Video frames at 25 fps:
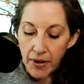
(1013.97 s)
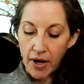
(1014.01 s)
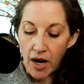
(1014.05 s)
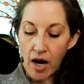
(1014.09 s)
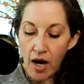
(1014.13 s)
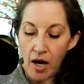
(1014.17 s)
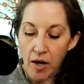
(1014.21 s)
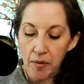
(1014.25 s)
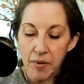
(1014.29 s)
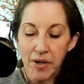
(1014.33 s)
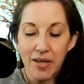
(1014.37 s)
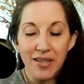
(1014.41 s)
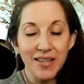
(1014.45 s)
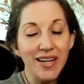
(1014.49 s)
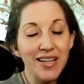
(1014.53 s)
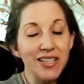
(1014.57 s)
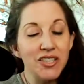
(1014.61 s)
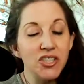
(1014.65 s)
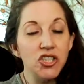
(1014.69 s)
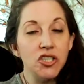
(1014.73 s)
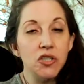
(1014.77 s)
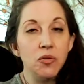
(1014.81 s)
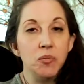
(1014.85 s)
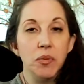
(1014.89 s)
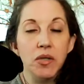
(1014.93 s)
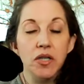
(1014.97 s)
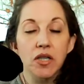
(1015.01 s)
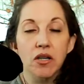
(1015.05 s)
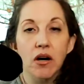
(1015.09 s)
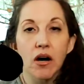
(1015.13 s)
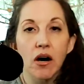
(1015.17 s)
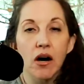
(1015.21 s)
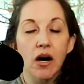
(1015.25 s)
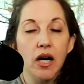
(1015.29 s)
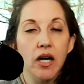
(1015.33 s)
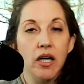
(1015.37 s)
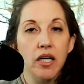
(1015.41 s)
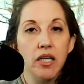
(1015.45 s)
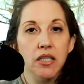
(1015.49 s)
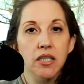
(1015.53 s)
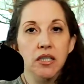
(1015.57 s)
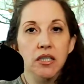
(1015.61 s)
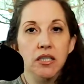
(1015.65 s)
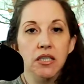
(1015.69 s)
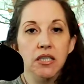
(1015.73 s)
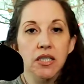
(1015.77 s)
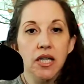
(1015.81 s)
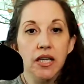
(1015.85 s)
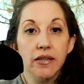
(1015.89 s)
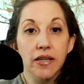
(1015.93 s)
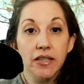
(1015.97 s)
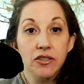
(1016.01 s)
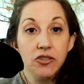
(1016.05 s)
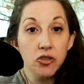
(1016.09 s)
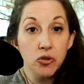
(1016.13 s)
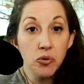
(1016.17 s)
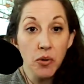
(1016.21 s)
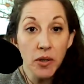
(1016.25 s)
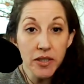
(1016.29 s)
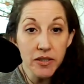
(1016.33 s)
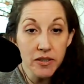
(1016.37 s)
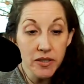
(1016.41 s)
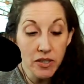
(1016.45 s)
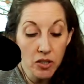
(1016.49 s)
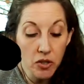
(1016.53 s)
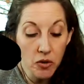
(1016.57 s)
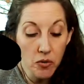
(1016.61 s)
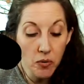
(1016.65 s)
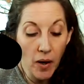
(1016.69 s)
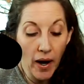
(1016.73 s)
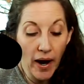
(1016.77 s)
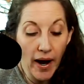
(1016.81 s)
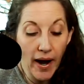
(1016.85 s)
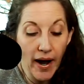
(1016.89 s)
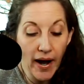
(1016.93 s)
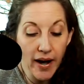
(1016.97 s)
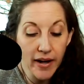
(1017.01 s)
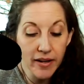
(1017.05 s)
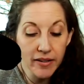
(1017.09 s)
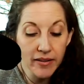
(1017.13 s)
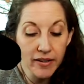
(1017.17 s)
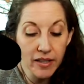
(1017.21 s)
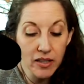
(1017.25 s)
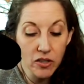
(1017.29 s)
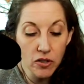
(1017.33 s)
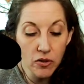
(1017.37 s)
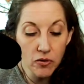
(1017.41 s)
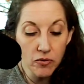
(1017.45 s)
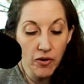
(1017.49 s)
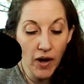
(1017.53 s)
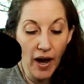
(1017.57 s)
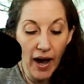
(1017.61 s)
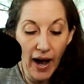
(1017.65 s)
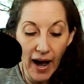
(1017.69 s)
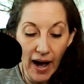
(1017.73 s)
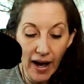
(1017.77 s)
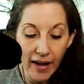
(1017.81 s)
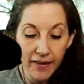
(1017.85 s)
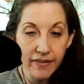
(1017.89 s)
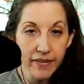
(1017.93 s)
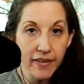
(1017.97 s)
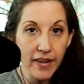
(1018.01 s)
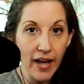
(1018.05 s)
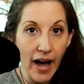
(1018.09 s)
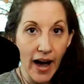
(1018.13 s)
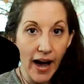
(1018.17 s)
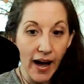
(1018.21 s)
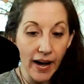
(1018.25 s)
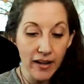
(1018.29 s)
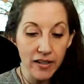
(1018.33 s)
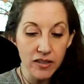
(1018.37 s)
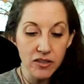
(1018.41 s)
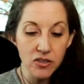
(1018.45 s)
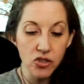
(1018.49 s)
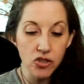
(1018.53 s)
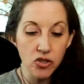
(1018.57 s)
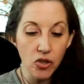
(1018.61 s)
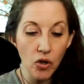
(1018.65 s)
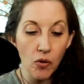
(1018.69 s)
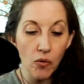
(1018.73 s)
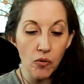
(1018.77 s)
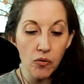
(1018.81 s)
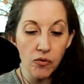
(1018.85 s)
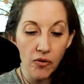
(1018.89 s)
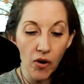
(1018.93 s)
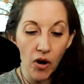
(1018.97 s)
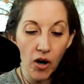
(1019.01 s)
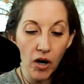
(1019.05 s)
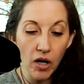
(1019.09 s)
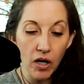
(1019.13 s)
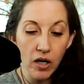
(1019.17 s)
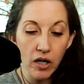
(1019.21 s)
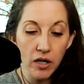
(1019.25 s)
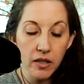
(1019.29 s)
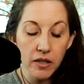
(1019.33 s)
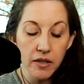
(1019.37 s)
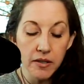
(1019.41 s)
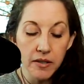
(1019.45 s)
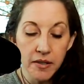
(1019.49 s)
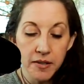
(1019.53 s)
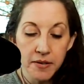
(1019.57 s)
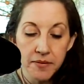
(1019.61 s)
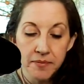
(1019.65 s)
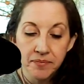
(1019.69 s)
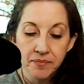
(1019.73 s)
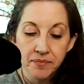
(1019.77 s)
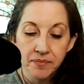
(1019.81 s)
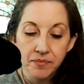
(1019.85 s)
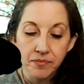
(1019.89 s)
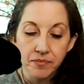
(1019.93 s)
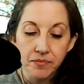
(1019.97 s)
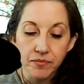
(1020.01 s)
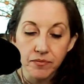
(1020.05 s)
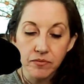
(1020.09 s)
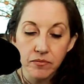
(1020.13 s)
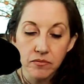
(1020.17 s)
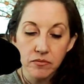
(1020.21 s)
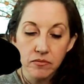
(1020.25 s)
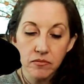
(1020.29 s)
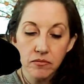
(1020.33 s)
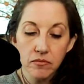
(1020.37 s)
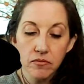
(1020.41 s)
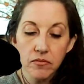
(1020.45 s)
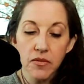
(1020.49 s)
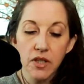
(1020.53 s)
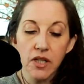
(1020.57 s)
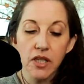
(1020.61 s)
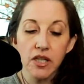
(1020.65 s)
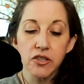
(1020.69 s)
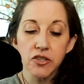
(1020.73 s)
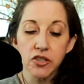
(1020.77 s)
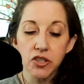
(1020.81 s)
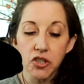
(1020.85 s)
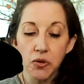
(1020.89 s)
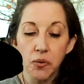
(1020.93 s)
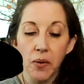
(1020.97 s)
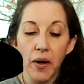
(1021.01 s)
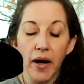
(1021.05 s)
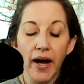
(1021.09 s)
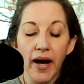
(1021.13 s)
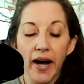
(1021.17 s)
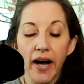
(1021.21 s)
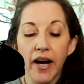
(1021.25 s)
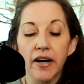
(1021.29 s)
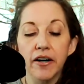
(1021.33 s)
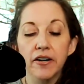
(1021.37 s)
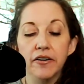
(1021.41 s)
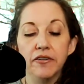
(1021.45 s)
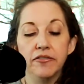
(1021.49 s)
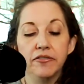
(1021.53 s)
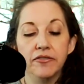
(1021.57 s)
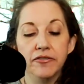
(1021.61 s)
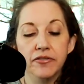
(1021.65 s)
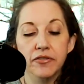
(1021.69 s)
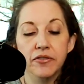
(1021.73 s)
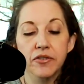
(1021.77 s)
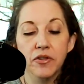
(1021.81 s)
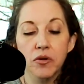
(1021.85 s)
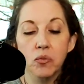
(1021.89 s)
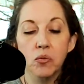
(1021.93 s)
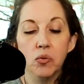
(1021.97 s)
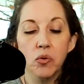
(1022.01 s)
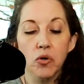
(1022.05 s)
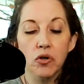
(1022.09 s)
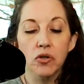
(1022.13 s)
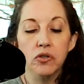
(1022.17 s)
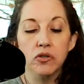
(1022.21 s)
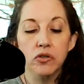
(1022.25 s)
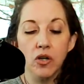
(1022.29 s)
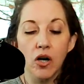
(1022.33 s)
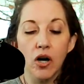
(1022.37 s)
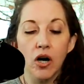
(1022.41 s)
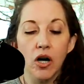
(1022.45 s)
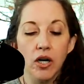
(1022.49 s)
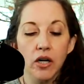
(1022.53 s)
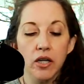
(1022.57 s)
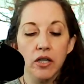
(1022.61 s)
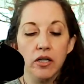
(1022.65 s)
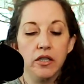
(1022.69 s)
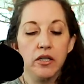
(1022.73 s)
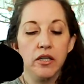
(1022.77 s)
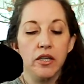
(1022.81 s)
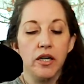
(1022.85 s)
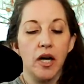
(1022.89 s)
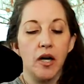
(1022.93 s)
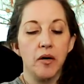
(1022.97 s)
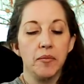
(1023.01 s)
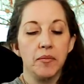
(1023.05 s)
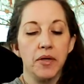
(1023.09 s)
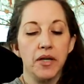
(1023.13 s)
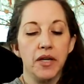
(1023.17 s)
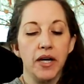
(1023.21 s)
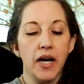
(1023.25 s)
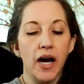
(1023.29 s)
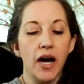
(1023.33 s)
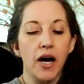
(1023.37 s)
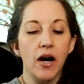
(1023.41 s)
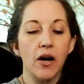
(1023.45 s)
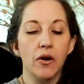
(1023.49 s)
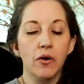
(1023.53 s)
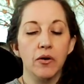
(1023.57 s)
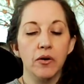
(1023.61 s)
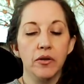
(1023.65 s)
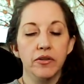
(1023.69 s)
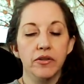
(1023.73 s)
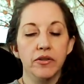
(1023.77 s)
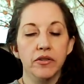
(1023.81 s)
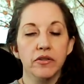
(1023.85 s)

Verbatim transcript: Um, and that's just because, and that's great that you ha- that you've had that so far. Because you have the world card coming out